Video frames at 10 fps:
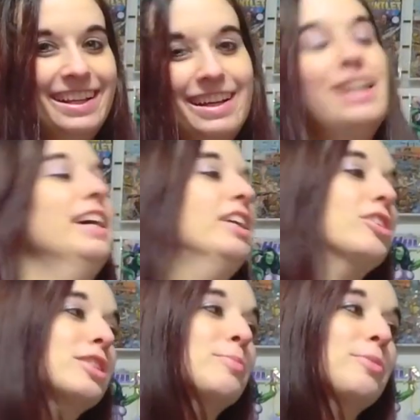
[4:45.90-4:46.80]
crazy. It
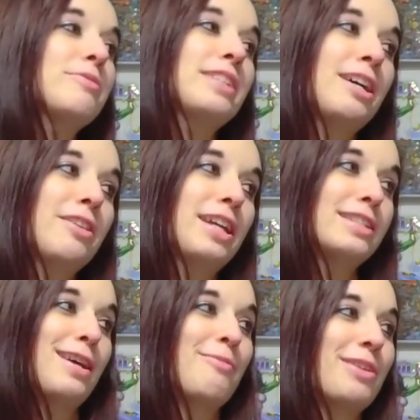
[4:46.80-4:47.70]
also broke down that
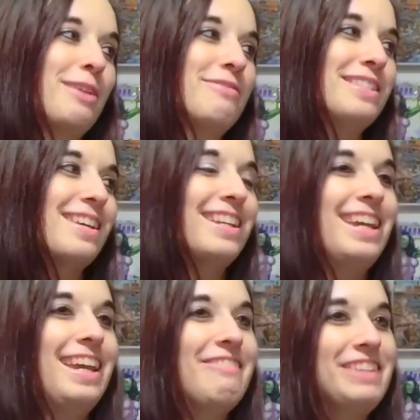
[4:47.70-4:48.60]
time when I was on it.
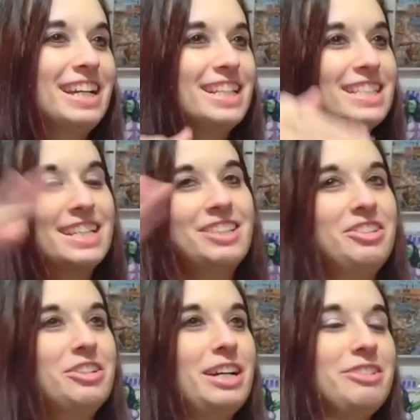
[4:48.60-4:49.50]
And we got stuck. You
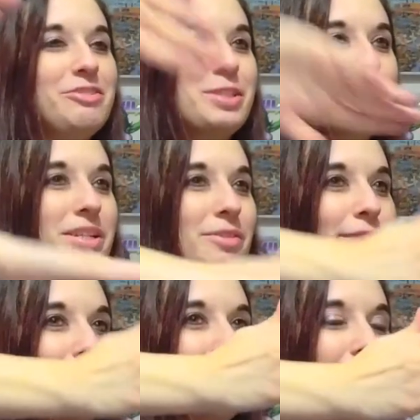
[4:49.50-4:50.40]
know how you swing
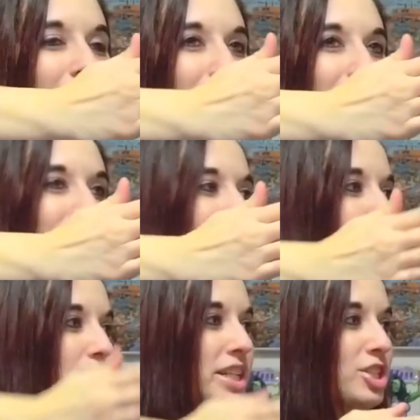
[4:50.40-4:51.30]
around for the
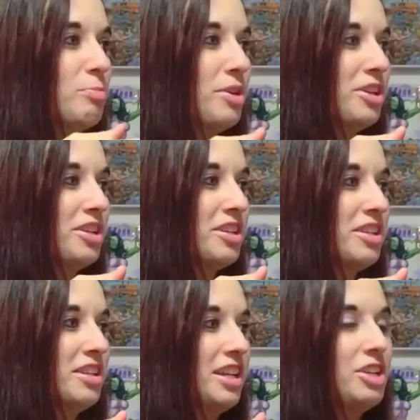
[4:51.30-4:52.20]
Quidditch part?
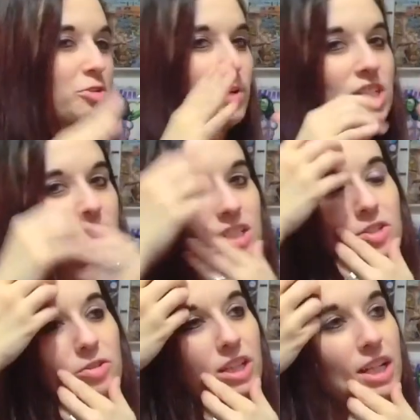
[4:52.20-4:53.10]
Yes. And you're watching the
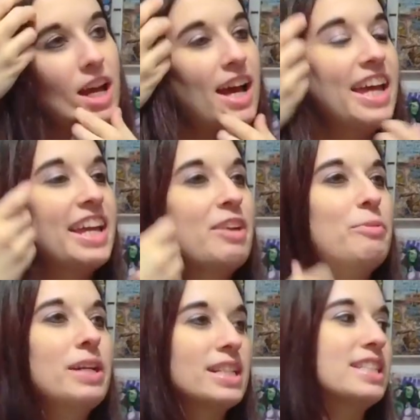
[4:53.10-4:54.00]
screen? We
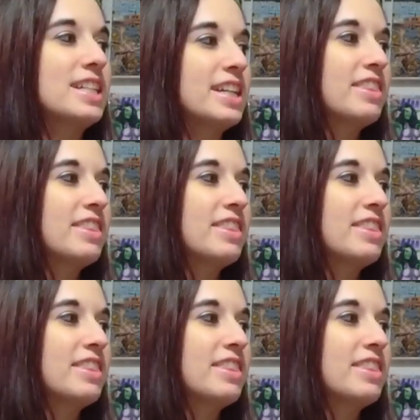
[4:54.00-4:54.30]
got stuck